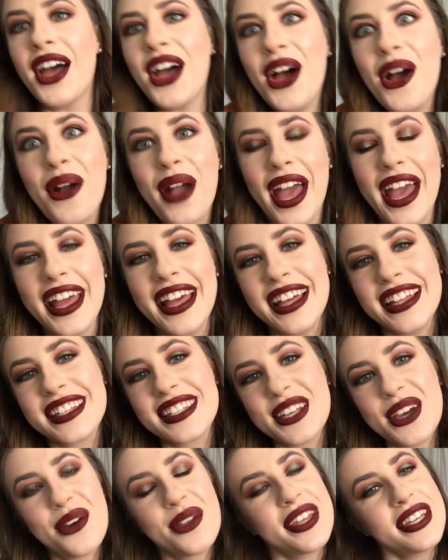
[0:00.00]
Okay, and
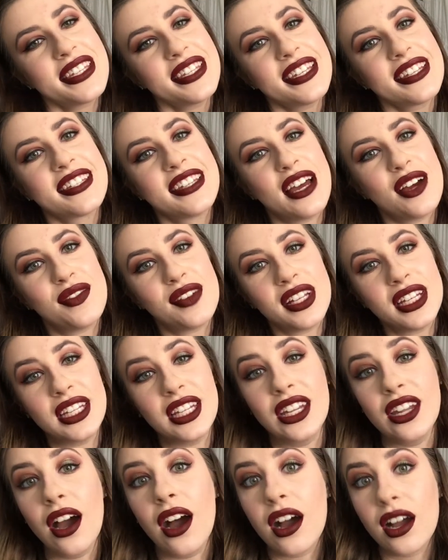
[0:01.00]
so this is definitely
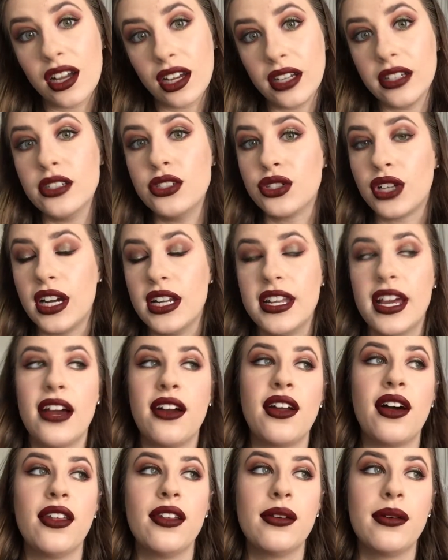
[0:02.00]
not going to dry
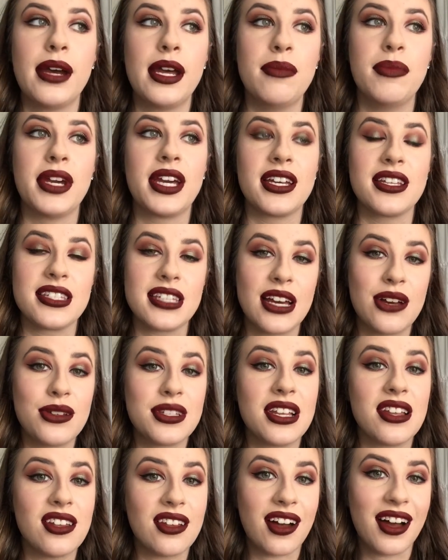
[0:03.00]
down all the way because that was
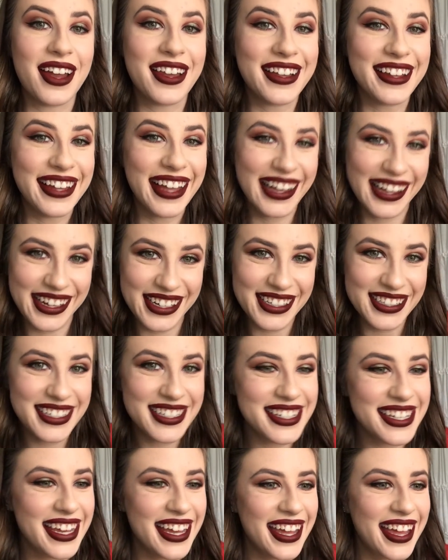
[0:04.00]
a lot of
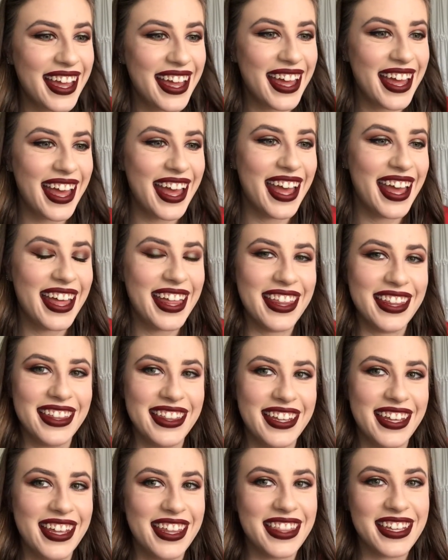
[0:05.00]
layers.
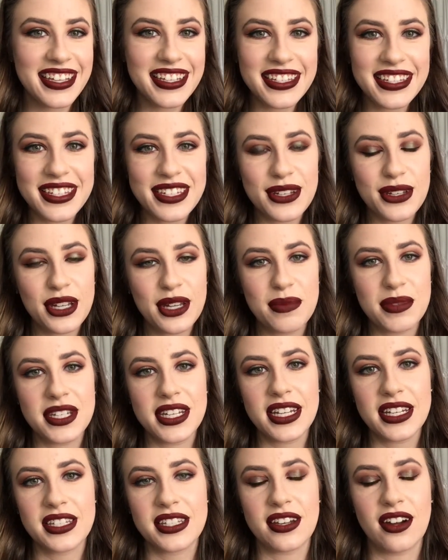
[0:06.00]
And these two
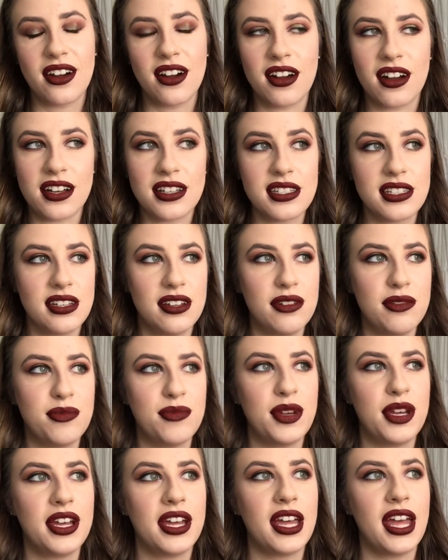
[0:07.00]
lipsticks are
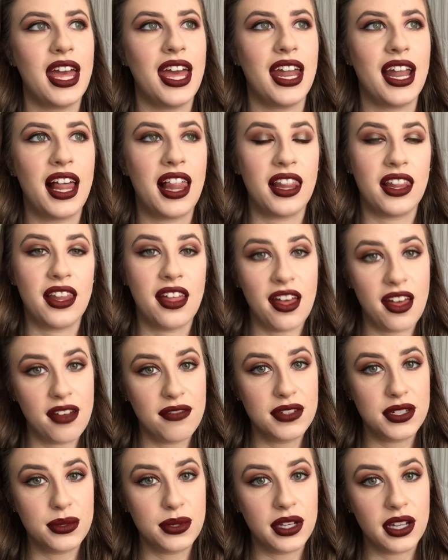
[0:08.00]
awesome, and I
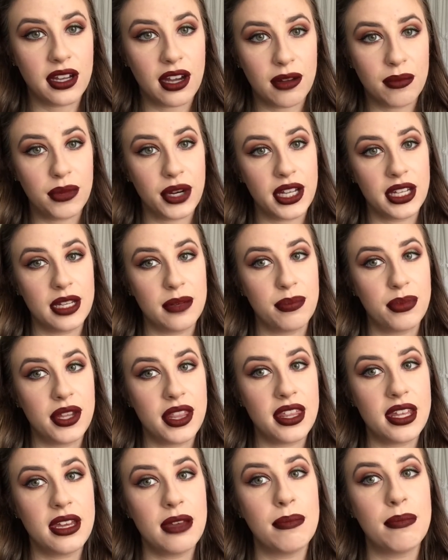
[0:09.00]
love doing ombre lip
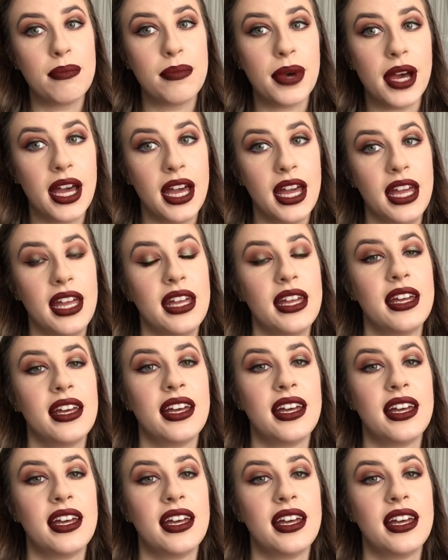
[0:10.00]
with them, but